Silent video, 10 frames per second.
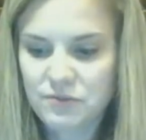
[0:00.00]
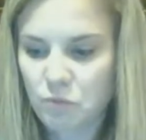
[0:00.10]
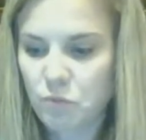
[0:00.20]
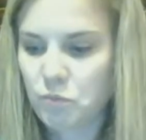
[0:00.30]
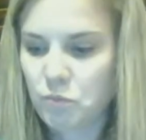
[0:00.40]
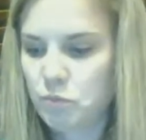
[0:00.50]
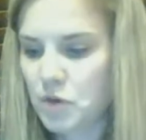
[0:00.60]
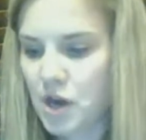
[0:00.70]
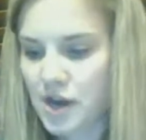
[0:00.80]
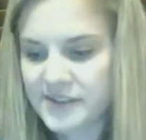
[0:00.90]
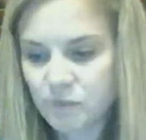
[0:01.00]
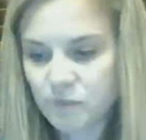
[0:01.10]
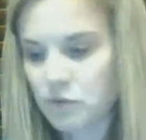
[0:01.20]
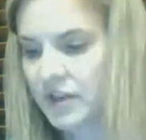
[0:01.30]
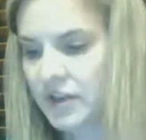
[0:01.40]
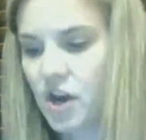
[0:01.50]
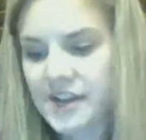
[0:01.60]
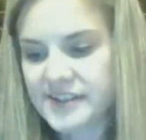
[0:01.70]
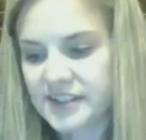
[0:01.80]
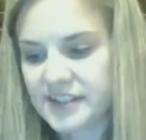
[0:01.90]
what
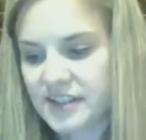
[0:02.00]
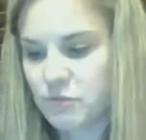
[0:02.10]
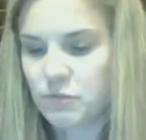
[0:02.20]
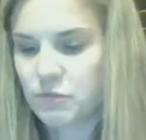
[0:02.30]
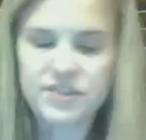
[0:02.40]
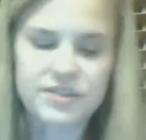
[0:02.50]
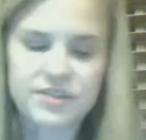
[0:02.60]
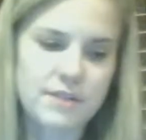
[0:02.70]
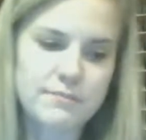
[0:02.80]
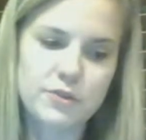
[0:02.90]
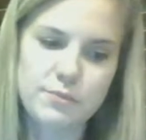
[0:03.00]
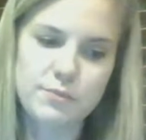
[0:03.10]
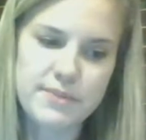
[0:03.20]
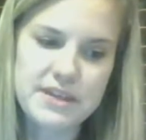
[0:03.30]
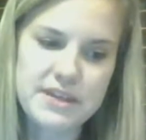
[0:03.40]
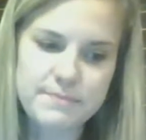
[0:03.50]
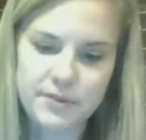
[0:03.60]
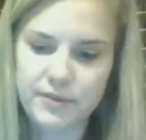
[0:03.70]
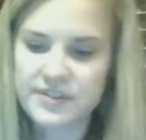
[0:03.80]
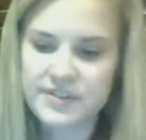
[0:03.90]
caused it, which group of
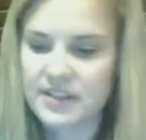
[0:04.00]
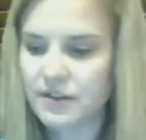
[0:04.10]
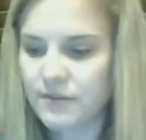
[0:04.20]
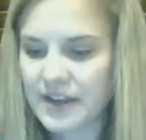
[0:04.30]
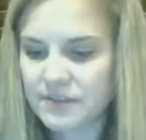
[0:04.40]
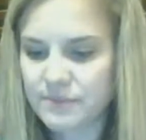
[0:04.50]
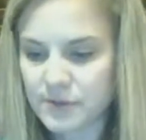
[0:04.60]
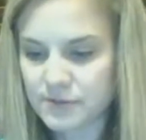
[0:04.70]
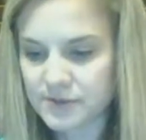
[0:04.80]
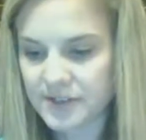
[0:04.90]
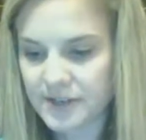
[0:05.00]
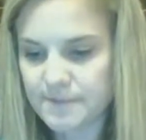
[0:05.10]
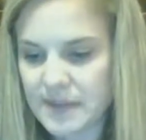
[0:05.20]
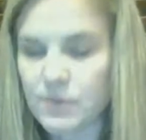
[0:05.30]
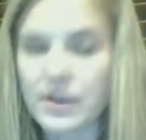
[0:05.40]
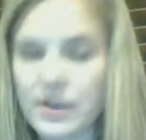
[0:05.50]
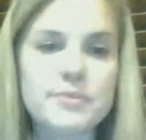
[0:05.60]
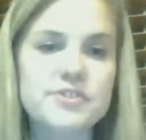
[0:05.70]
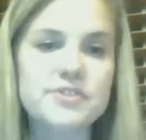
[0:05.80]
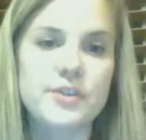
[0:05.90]
people did it affect most. They were
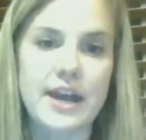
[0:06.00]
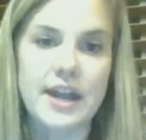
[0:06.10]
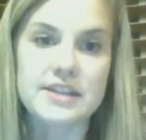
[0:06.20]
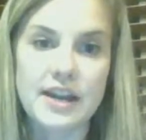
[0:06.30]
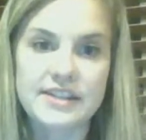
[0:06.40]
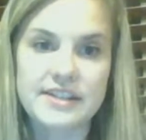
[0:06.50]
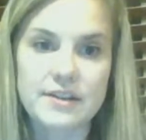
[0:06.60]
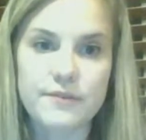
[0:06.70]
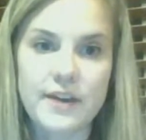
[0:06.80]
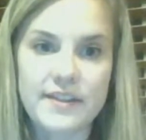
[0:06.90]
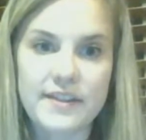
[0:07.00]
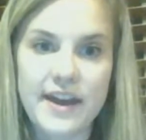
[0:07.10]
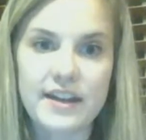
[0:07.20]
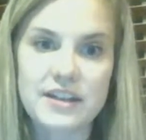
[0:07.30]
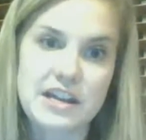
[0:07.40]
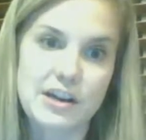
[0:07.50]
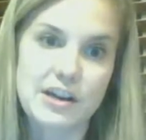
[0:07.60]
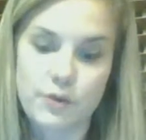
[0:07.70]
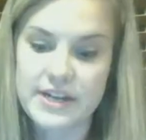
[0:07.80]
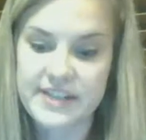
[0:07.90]
able to identify that and
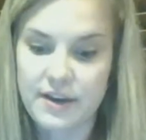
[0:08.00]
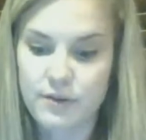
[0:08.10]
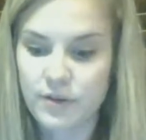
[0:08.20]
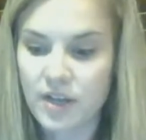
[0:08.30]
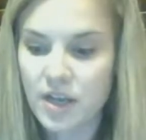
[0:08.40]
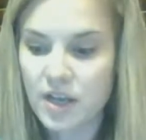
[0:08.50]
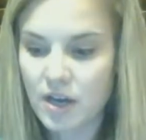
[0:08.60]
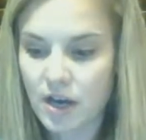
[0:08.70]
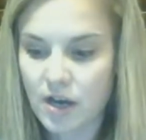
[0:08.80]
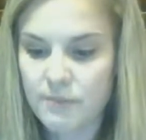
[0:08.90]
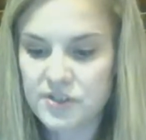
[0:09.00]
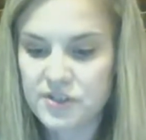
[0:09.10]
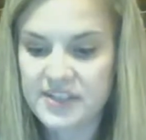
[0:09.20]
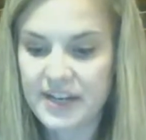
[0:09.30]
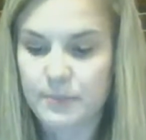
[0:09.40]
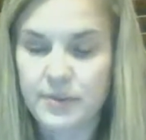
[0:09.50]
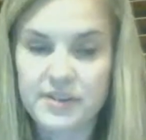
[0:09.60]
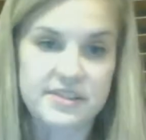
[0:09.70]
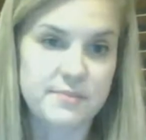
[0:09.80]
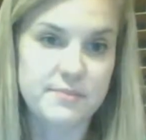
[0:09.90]
narrow it down to
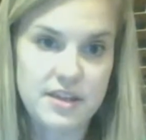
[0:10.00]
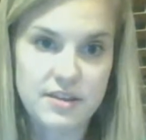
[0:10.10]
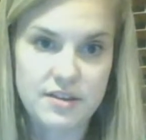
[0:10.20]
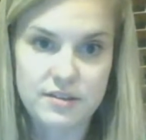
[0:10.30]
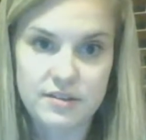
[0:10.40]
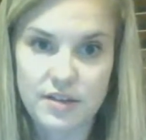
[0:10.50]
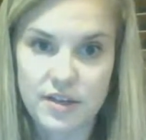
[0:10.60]
tampons as being the